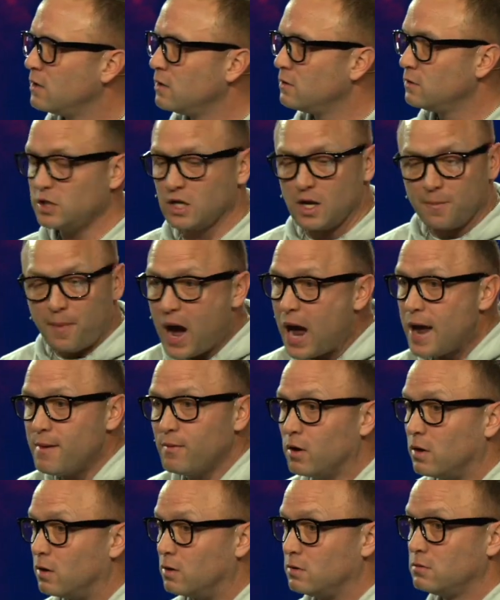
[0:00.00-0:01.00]
It's in the
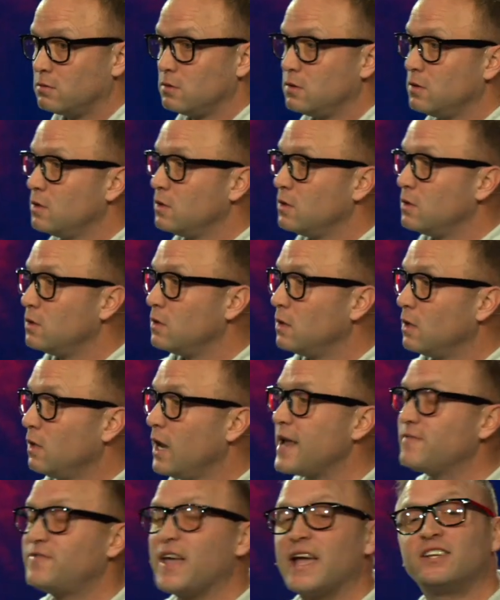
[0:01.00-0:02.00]
Bible.
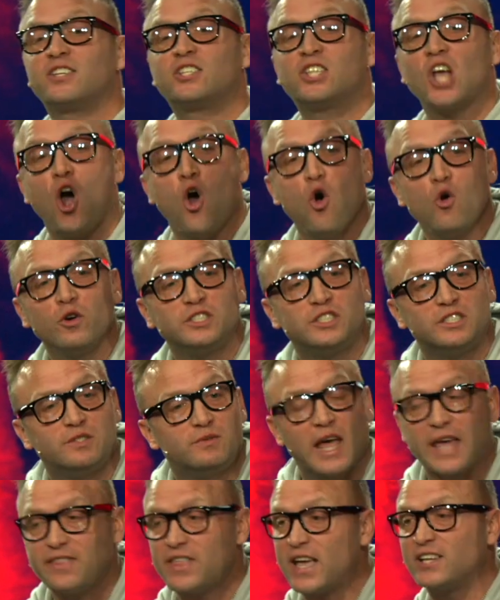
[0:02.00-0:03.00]
Like they so,
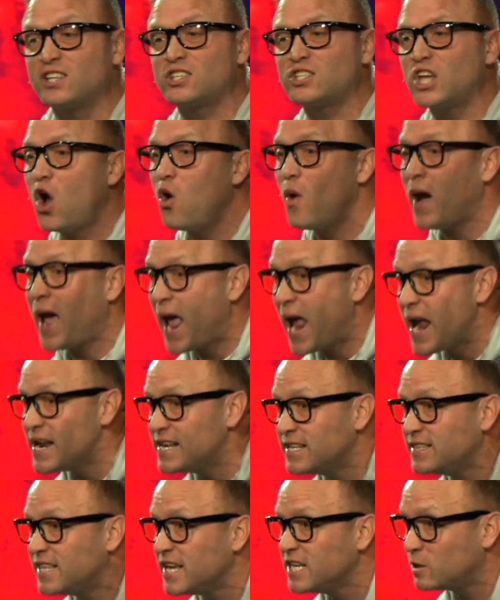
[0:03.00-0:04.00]
they so
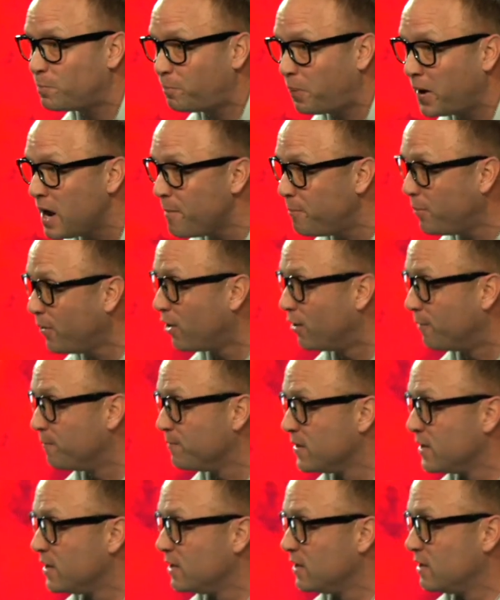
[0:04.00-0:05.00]
hated these
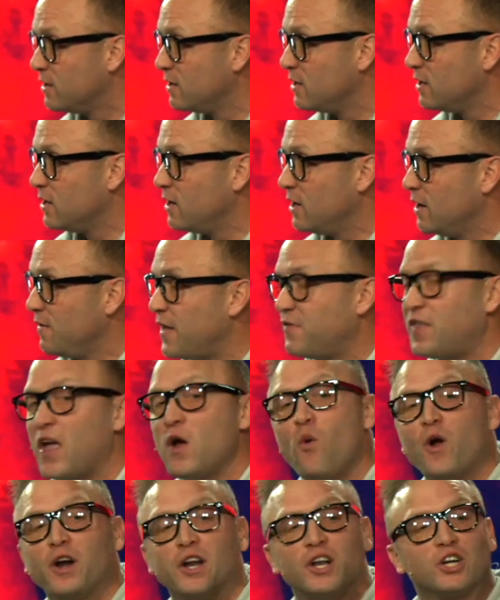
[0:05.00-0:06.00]
people that they
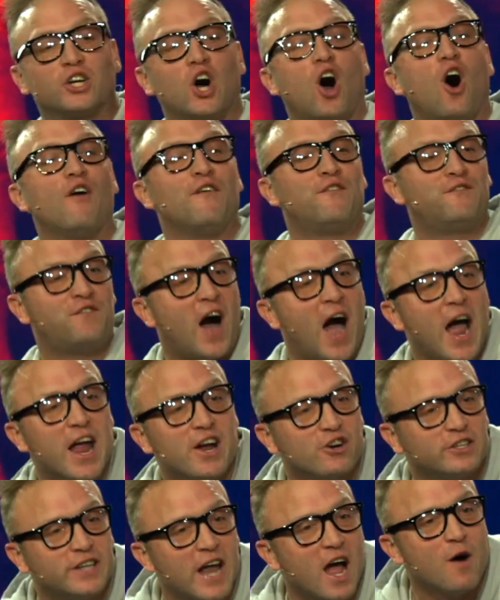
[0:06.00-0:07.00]
wanted to call
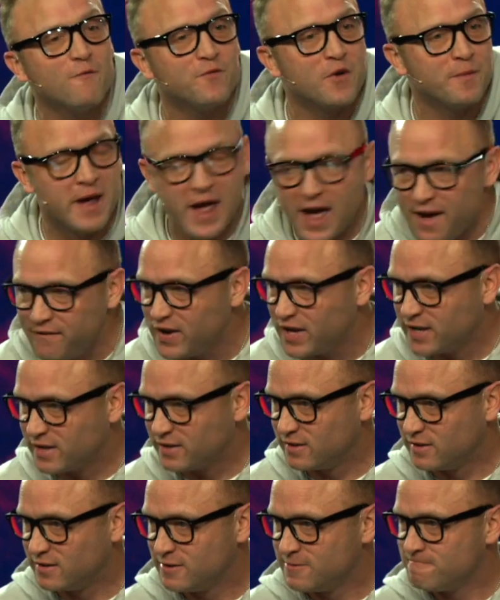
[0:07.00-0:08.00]
fire down from
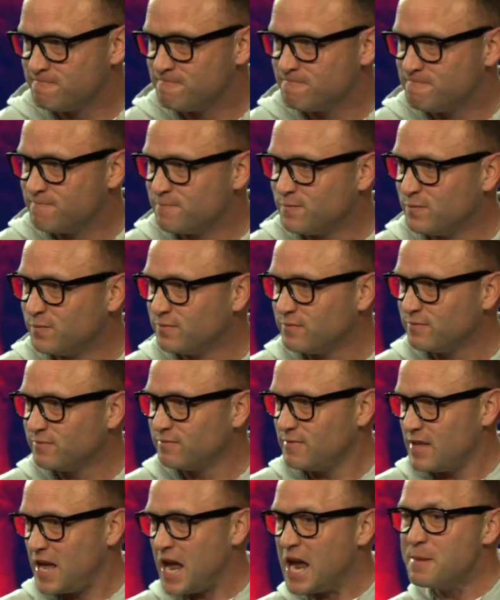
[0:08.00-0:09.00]
heaven
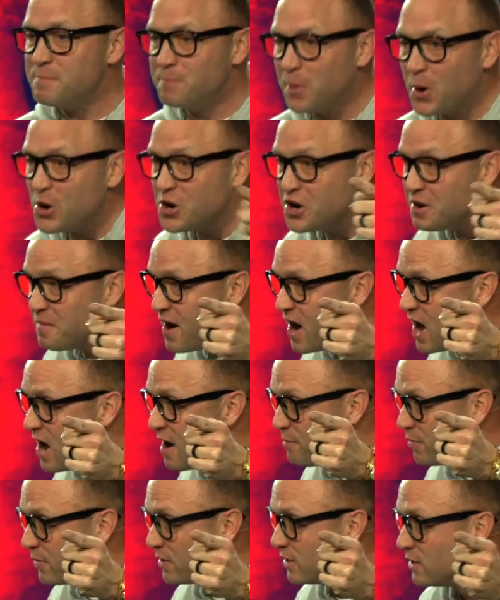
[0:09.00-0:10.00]
and burn them
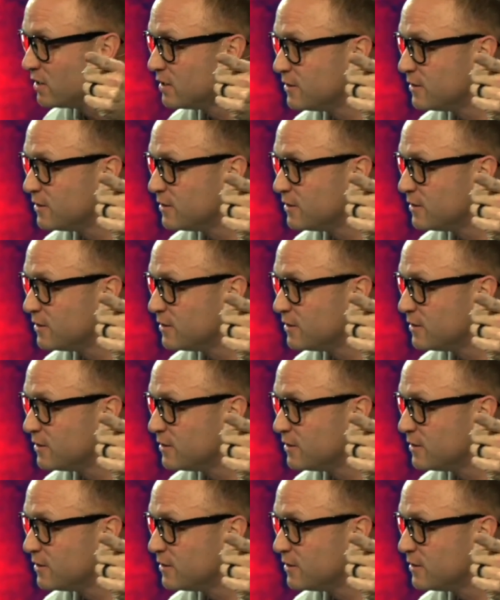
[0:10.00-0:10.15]
up.